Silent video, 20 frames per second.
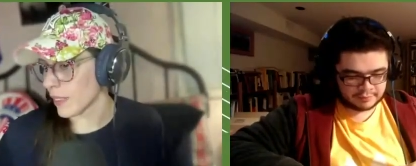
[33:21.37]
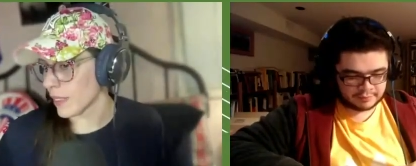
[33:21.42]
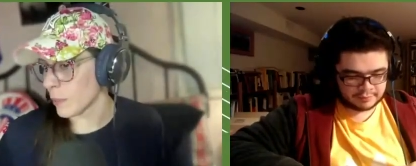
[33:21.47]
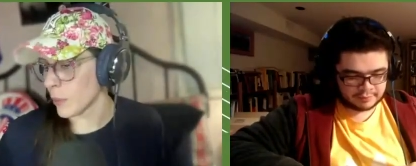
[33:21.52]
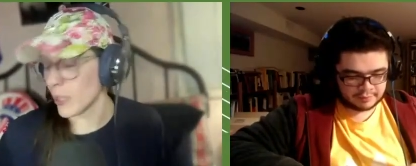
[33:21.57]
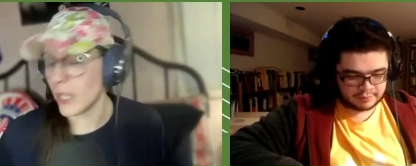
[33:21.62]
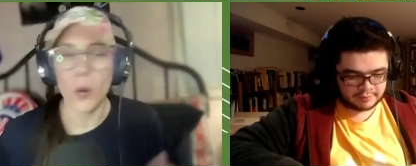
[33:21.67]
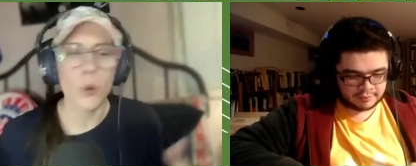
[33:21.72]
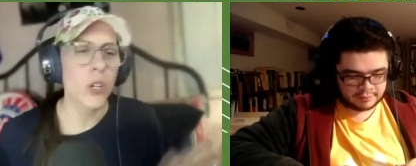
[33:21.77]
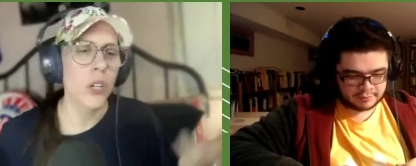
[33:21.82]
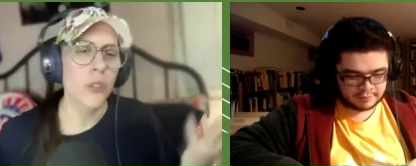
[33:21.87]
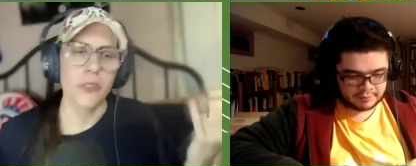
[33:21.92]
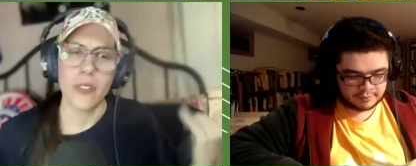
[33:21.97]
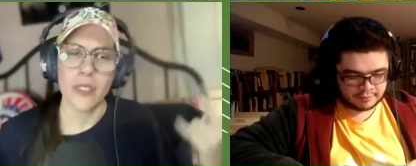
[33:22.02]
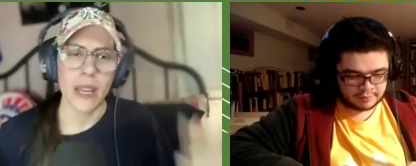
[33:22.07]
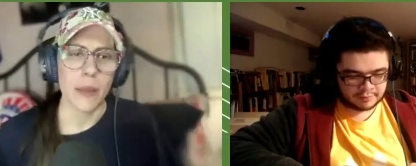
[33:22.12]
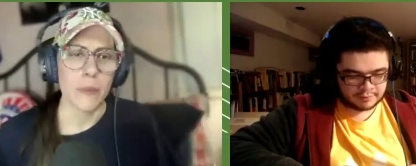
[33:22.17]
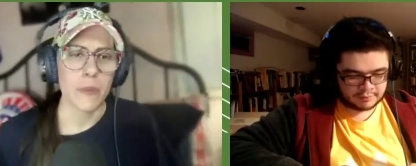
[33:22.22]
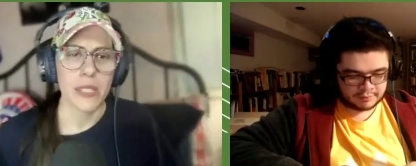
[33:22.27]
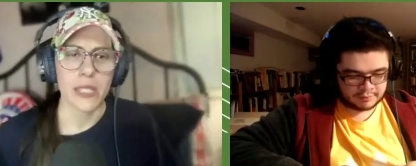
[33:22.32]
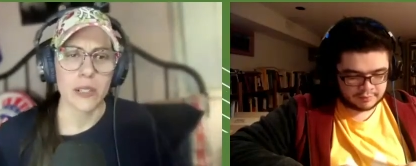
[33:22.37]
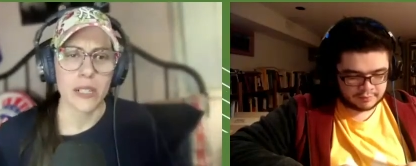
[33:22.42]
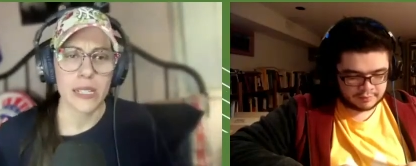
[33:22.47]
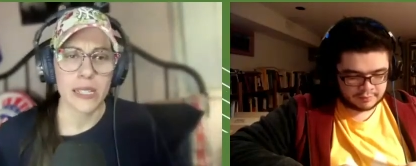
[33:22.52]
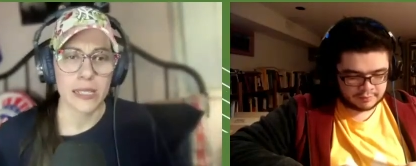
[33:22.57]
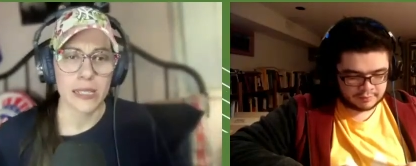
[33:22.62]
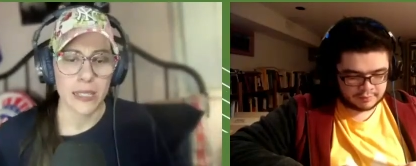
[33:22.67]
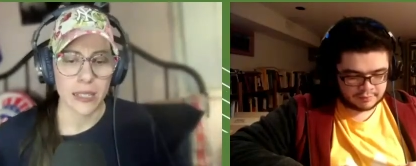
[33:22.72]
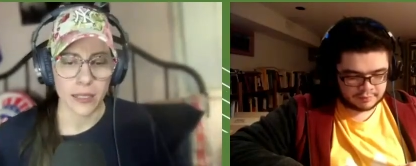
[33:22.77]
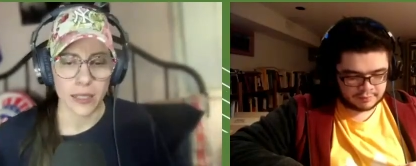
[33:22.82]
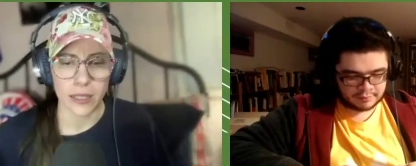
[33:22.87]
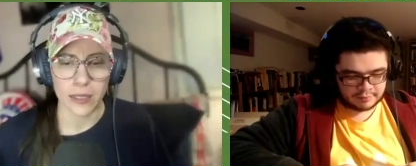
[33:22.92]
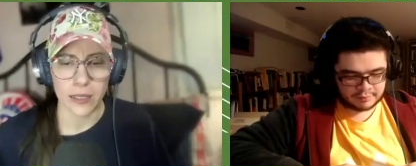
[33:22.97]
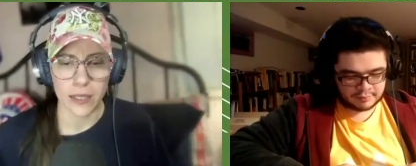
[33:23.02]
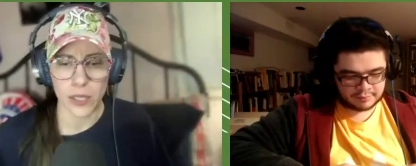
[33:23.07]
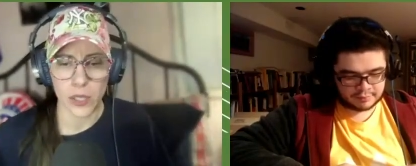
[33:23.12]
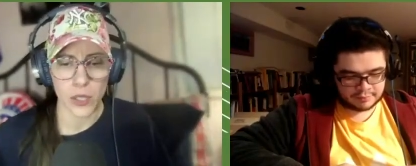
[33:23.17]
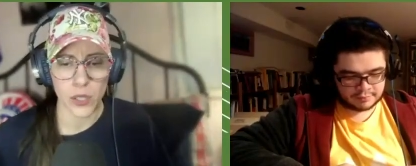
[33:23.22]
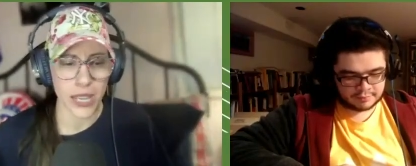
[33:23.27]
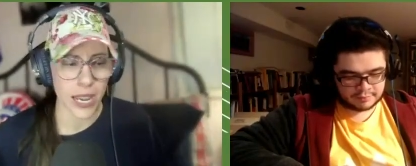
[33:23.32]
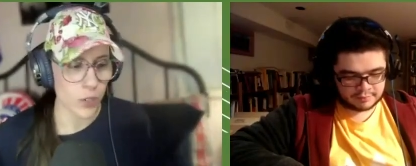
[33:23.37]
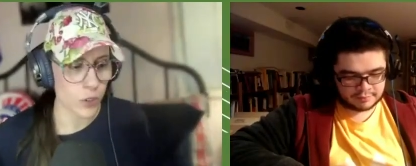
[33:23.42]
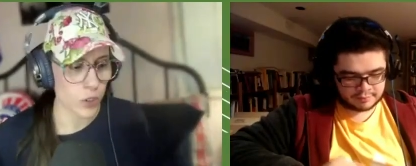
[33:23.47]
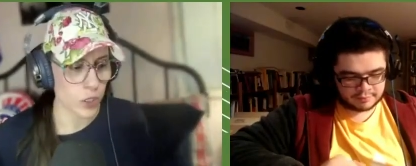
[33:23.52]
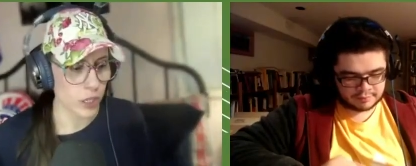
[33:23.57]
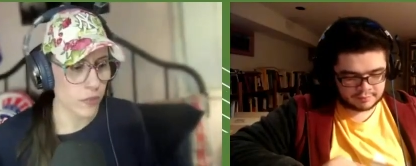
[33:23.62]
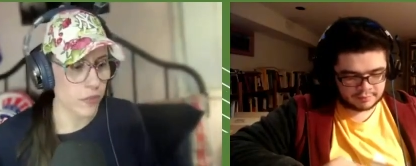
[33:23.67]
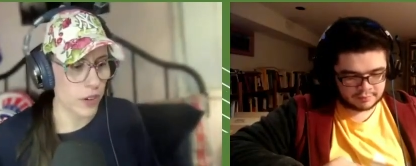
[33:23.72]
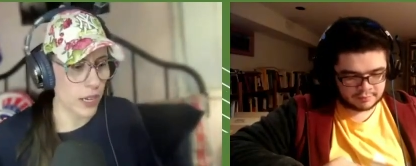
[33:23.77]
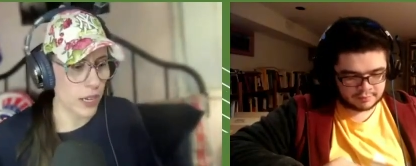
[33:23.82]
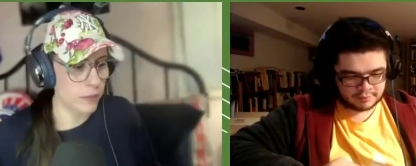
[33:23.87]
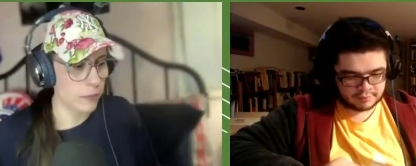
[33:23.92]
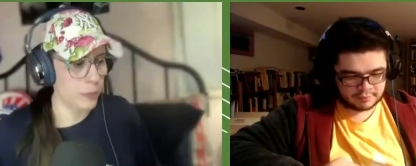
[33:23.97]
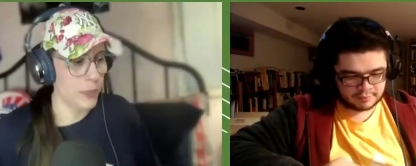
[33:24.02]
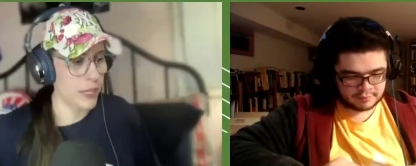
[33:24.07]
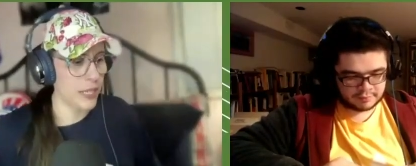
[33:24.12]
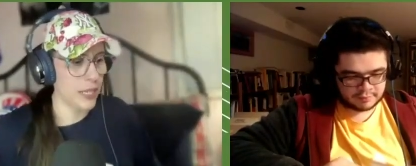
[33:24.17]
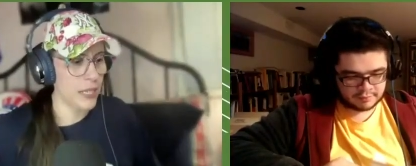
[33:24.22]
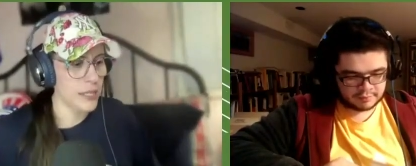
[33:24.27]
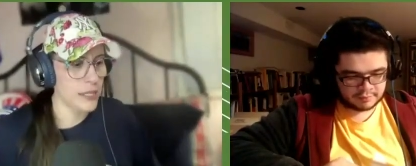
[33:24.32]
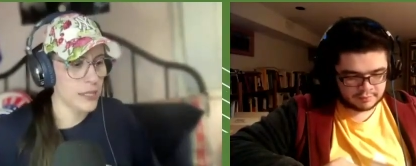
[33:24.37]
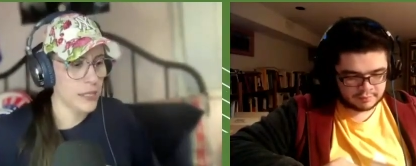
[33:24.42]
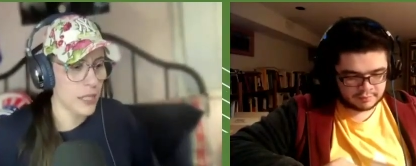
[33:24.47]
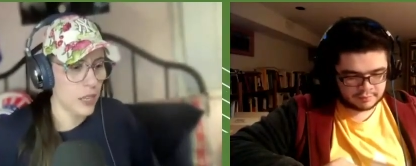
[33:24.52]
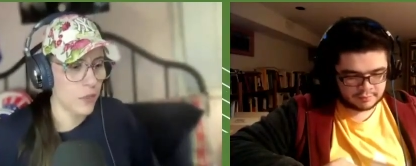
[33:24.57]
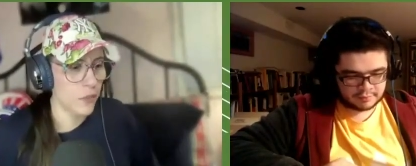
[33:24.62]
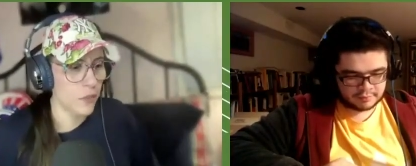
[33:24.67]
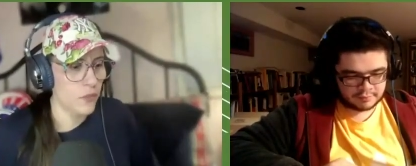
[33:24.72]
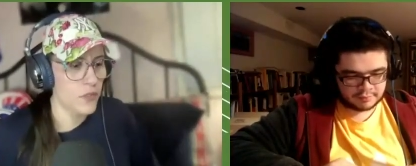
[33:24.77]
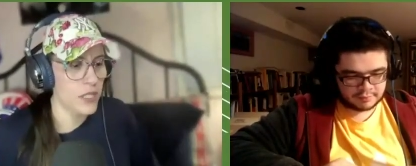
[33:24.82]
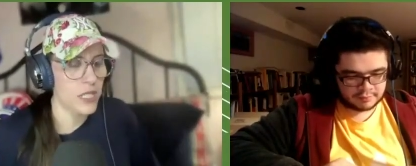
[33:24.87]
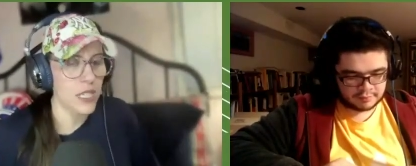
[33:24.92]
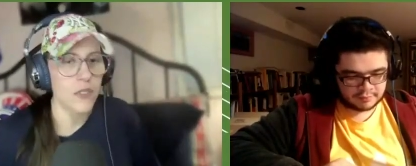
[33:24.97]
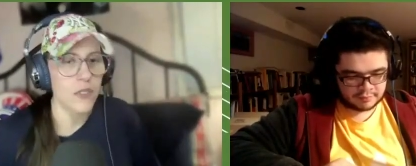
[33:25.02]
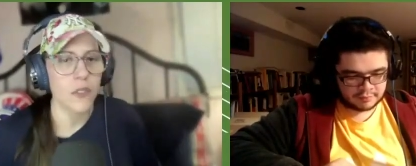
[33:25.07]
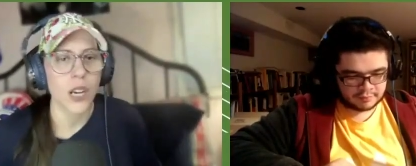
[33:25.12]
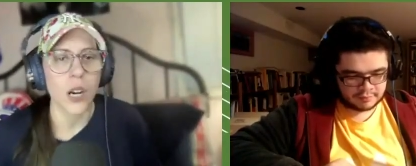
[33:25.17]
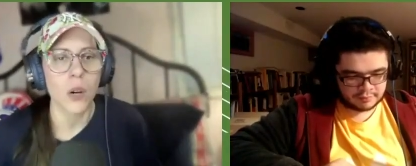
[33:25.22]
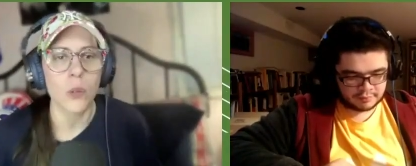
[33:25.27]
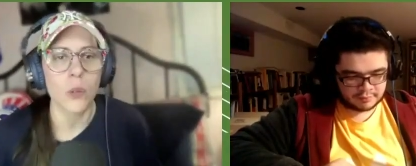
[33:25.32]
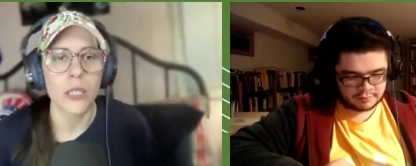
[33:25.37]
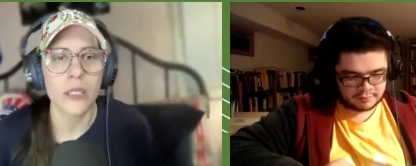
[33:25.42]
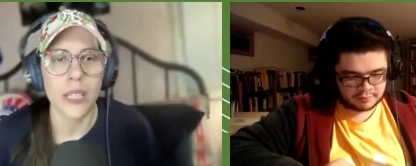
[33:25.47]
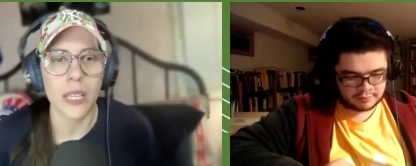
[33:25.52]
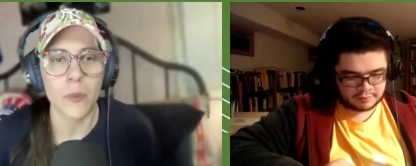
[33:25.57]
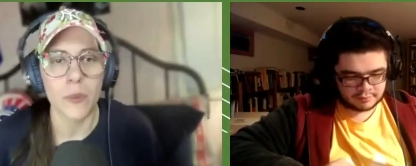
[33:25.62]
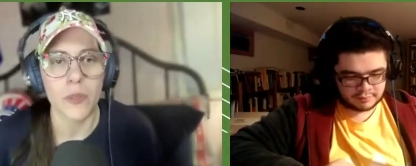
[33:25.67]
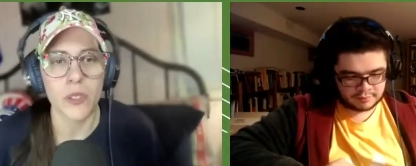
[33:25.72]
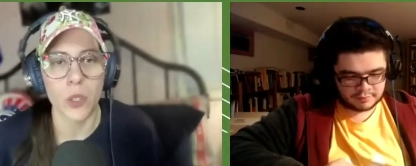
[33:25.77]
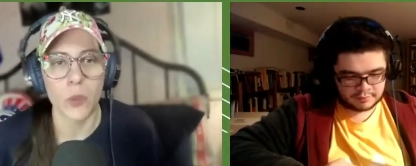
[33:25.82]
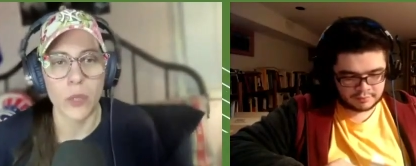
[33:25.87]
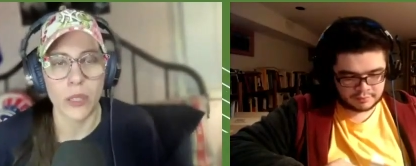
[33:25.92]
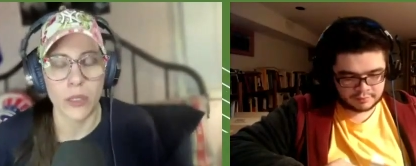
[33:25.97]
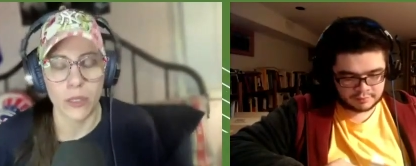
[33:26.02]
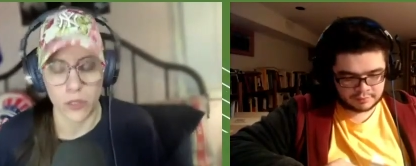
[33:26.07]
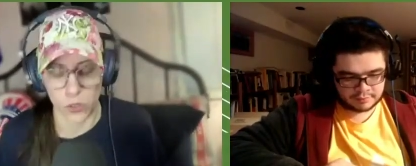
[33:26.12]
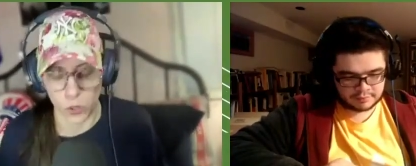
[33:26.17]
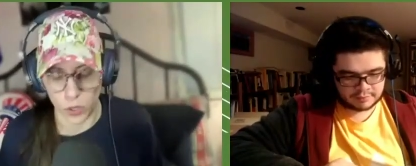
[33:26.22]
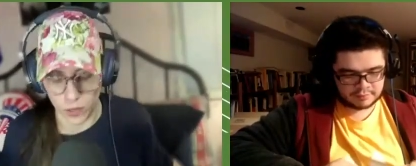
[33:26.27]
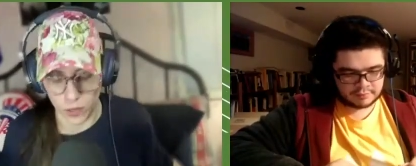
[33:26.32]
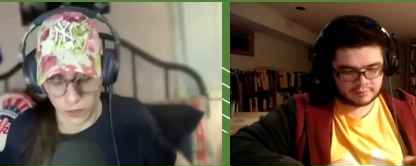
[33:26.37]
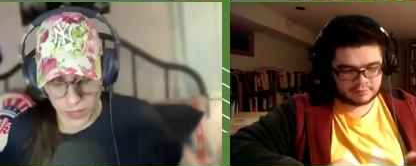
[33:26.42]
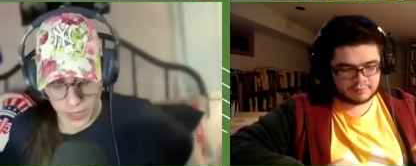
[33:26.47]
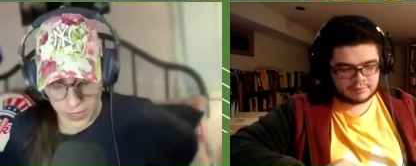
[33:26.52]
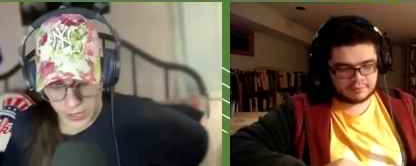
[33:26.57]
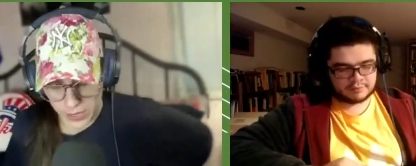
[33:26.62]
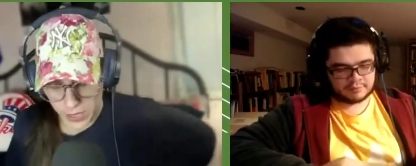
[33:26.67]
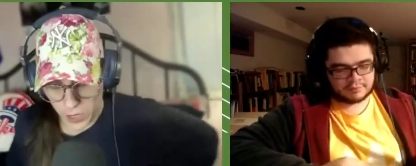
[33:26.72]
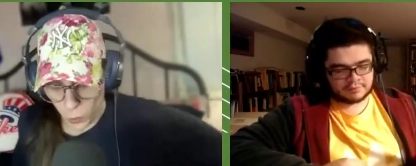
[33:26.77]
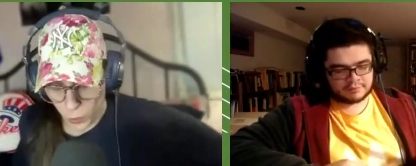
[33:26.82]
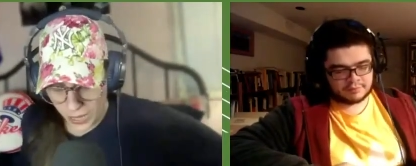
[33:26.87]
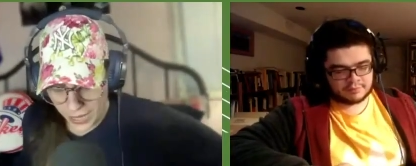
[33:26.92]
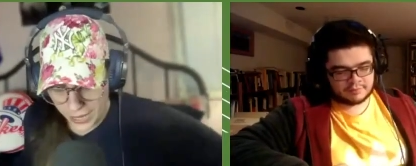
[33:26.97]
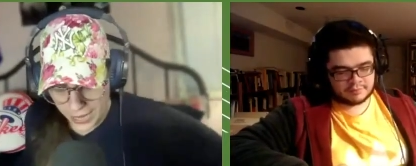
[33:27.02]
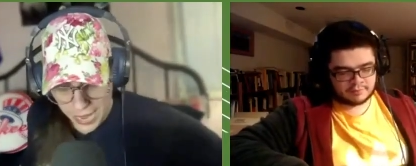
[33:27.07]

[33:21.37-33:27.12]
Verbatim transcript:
Speaker 1: but no, good for them. Seriously, like this is actually fun because if Steve Cohen keeps doing this sort of thing, it's going to wake